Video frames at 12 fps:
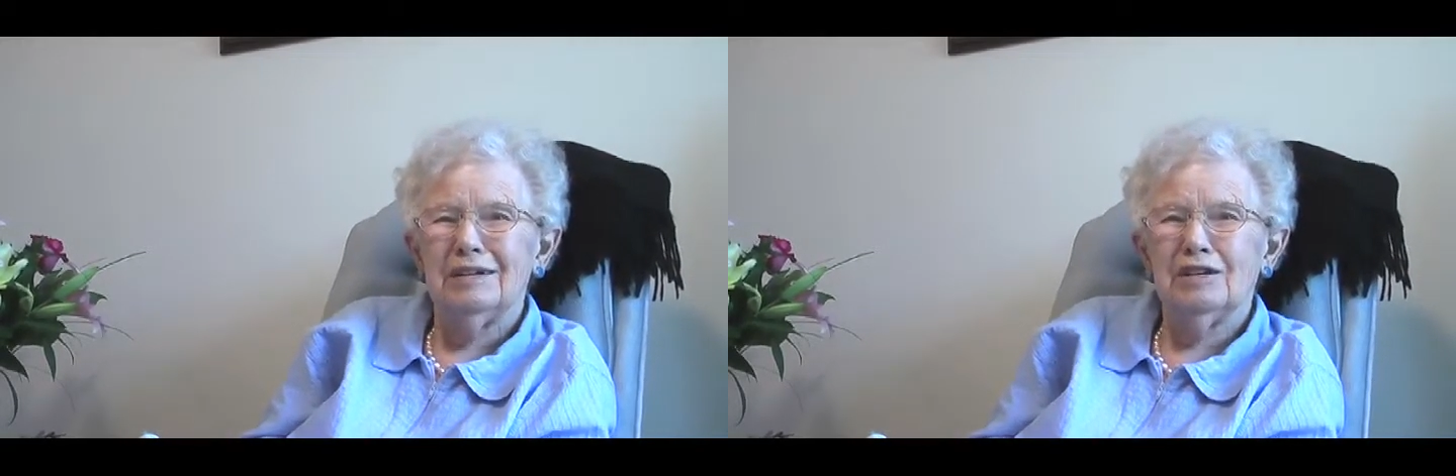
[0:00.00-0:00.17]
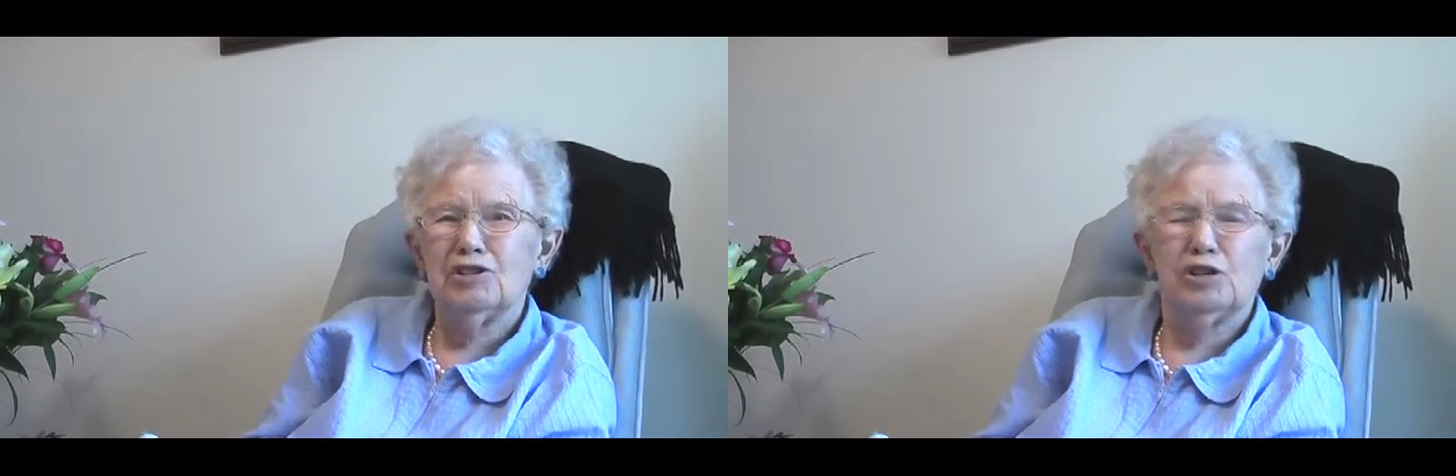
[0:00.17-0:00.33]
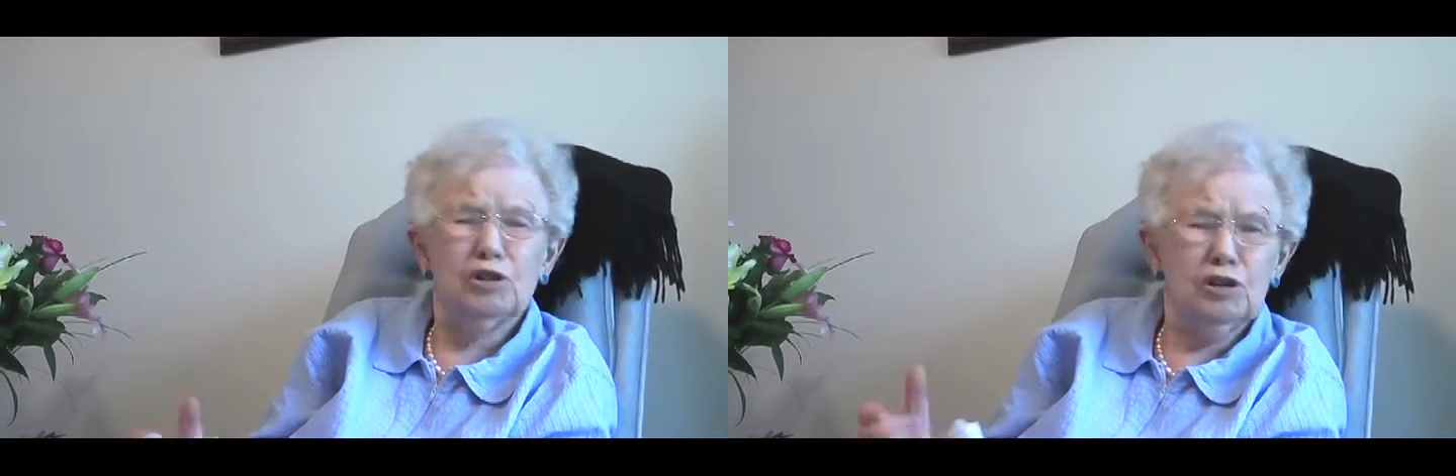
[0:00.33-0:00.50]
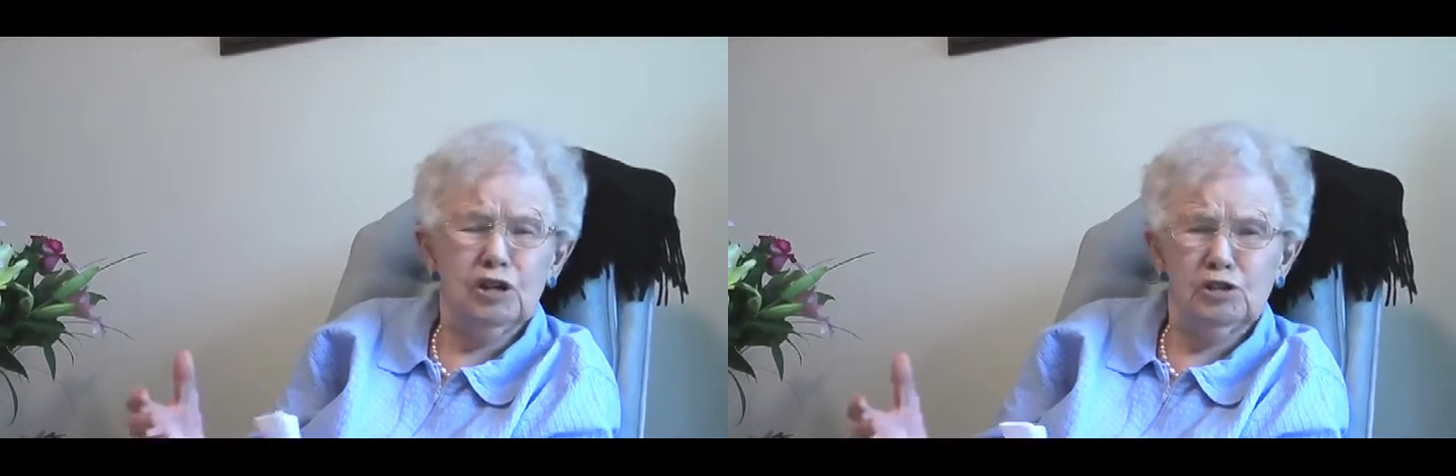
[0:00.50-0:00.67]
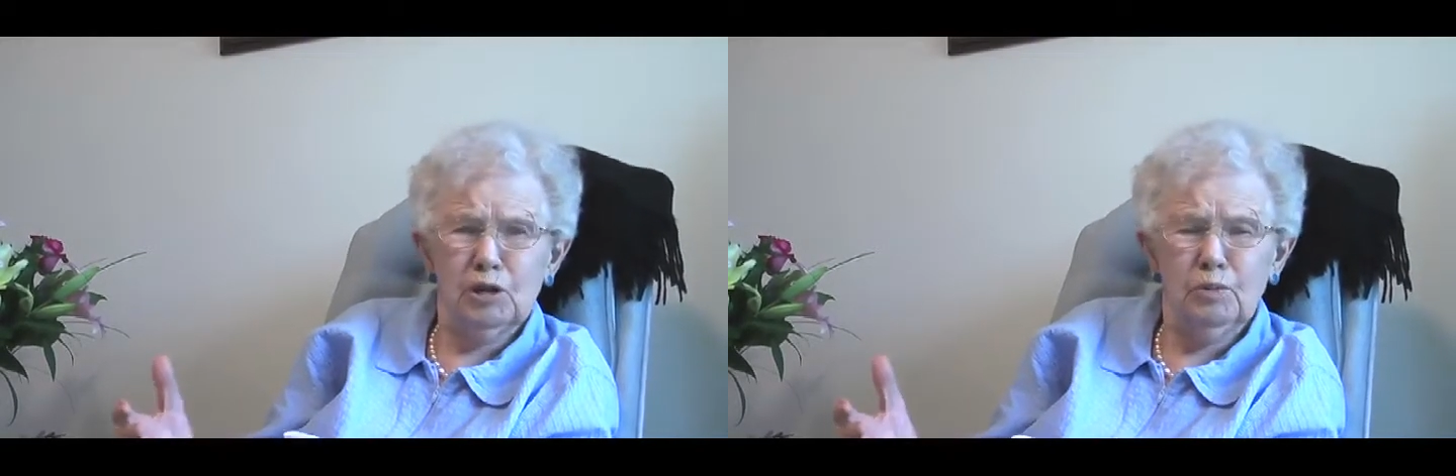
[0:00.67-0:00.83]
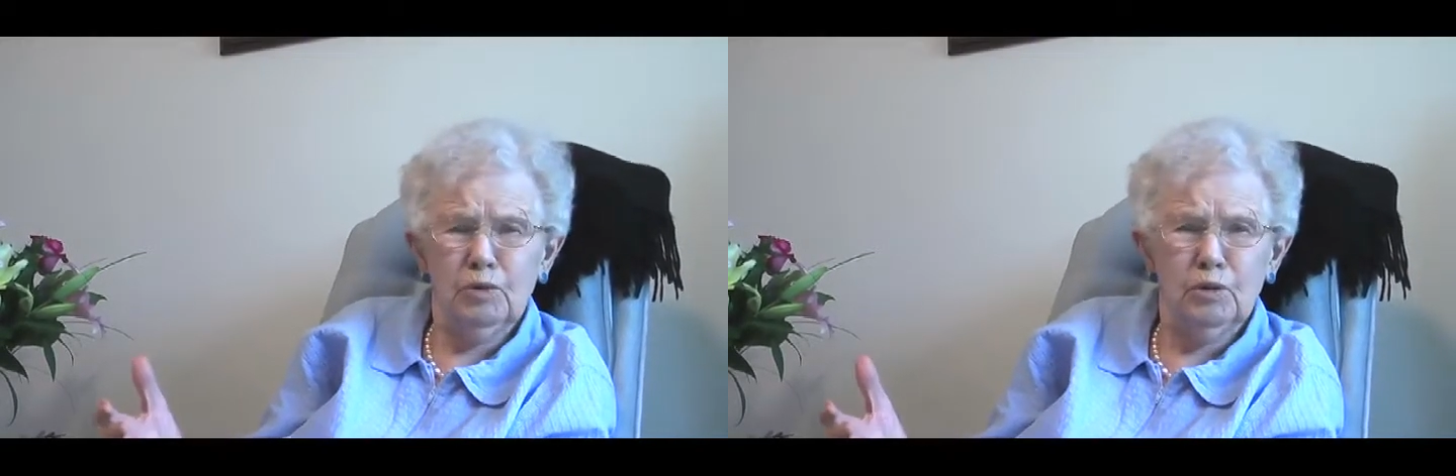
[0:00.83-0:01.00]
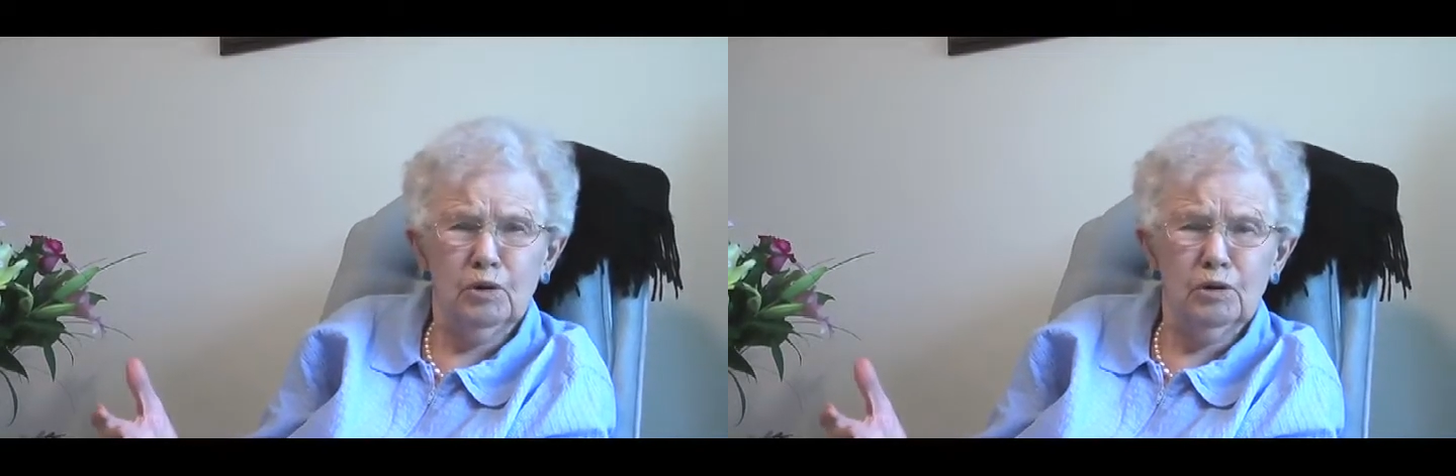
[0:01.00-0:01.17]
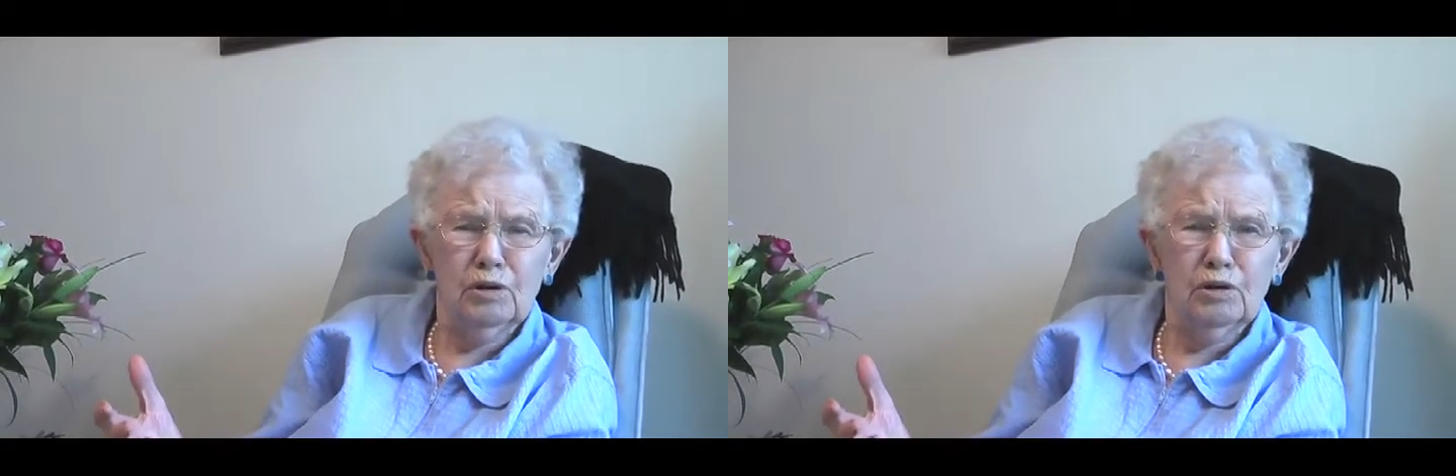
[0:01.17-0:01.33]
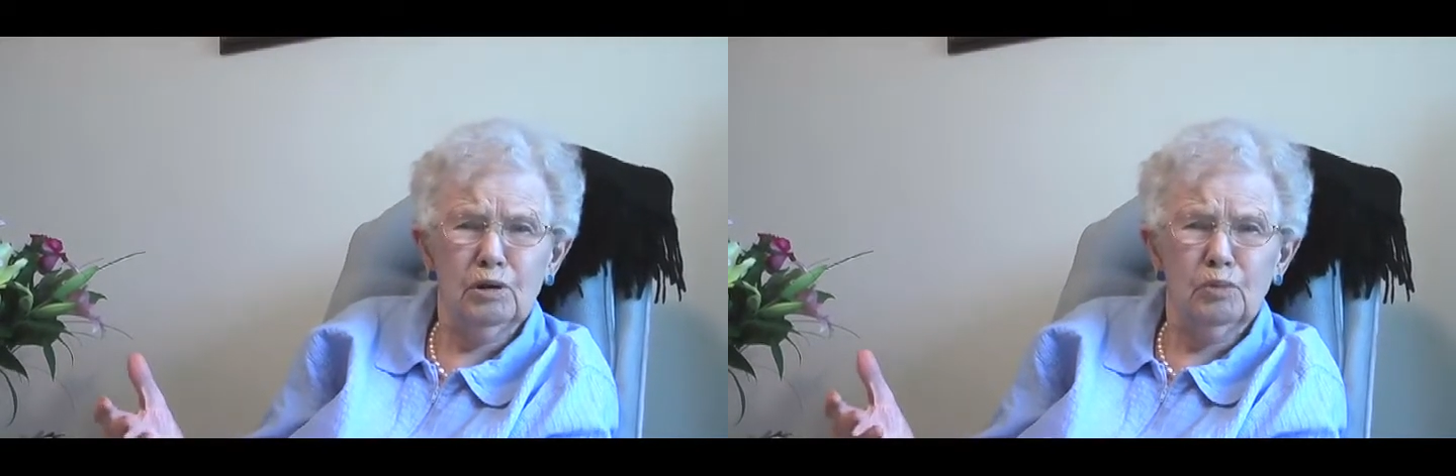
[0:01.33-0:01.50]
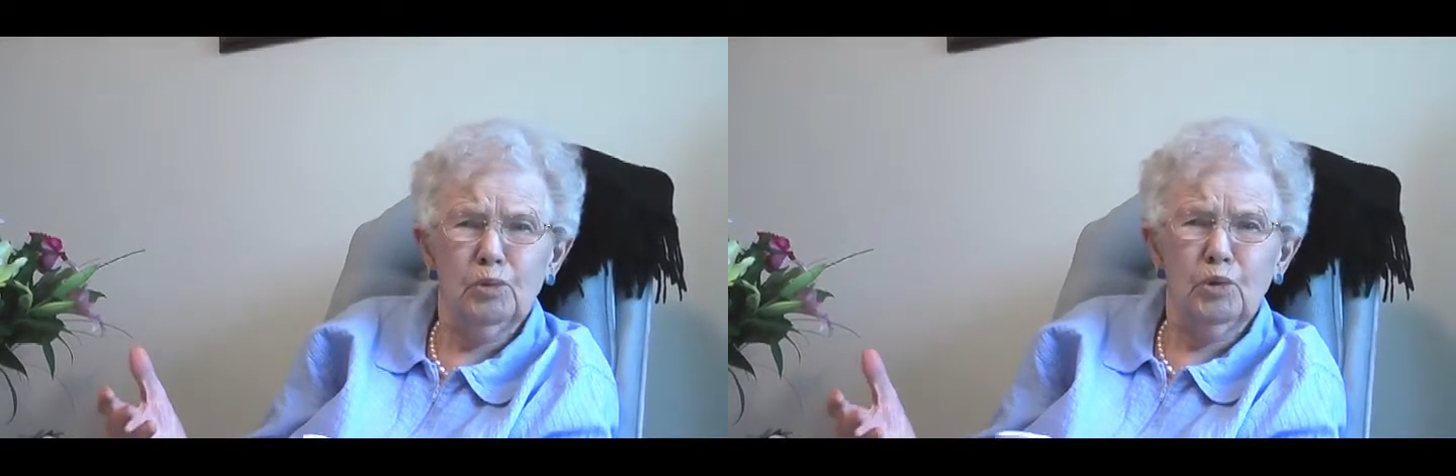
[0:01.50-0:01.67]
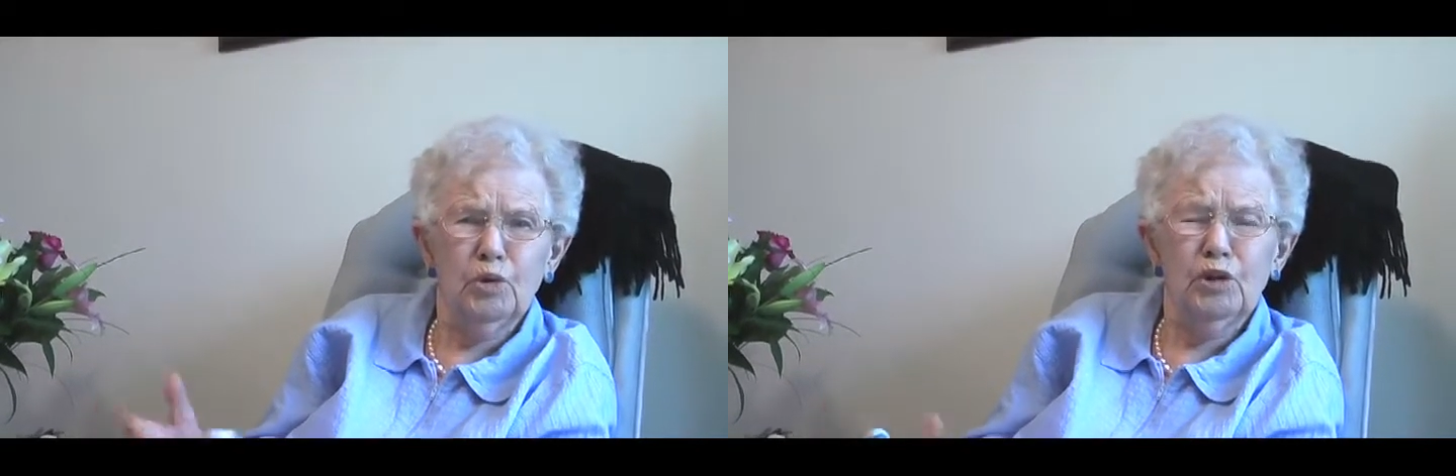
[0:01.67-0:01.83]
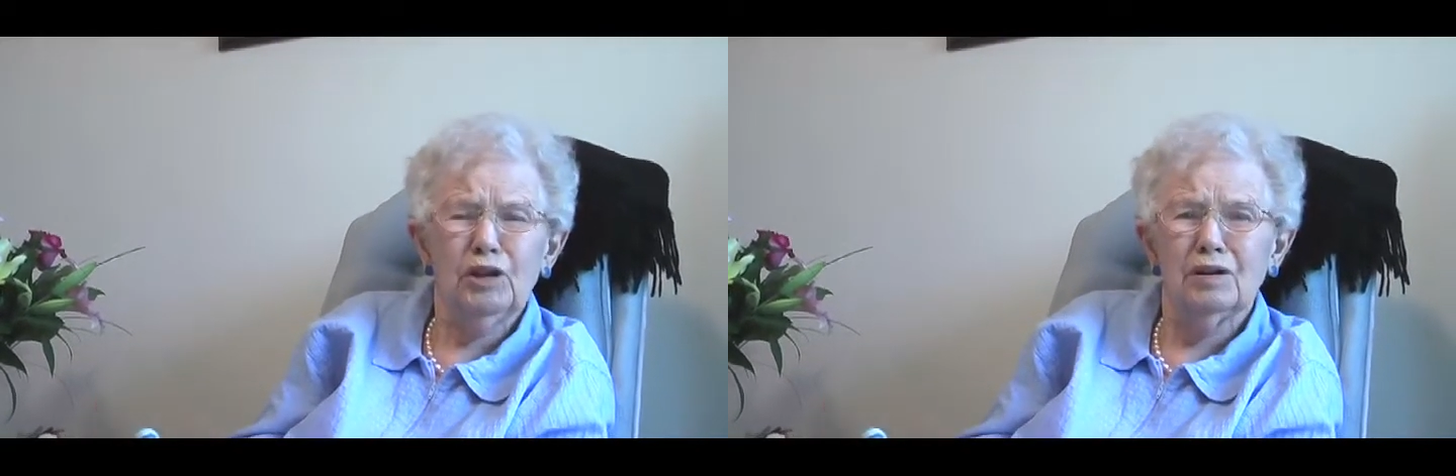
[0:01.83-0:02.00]
She could hitch up the little
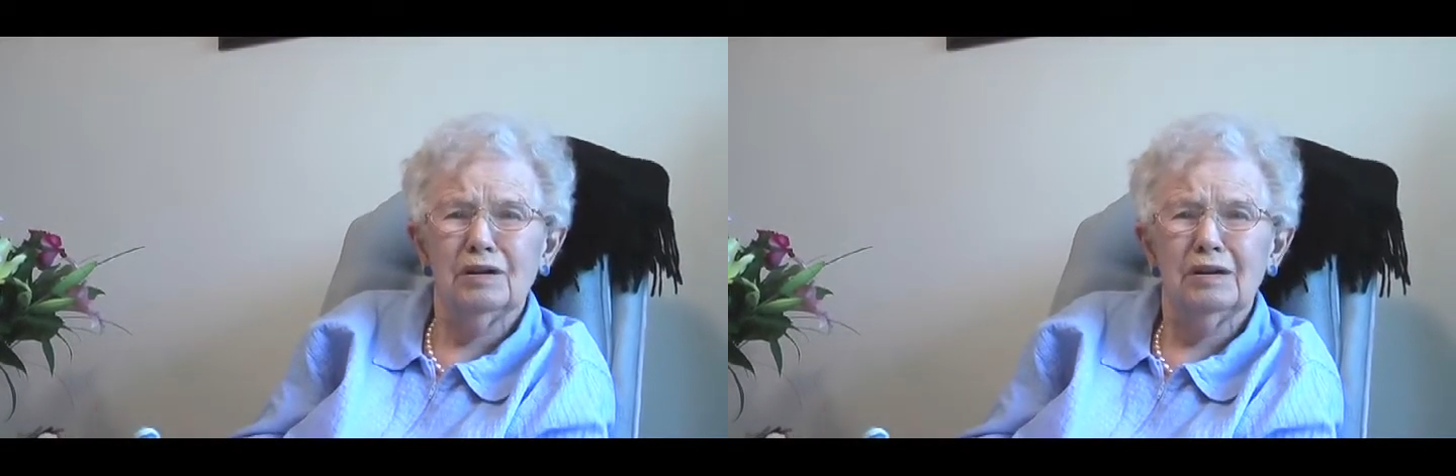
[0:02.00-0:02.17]
pony, and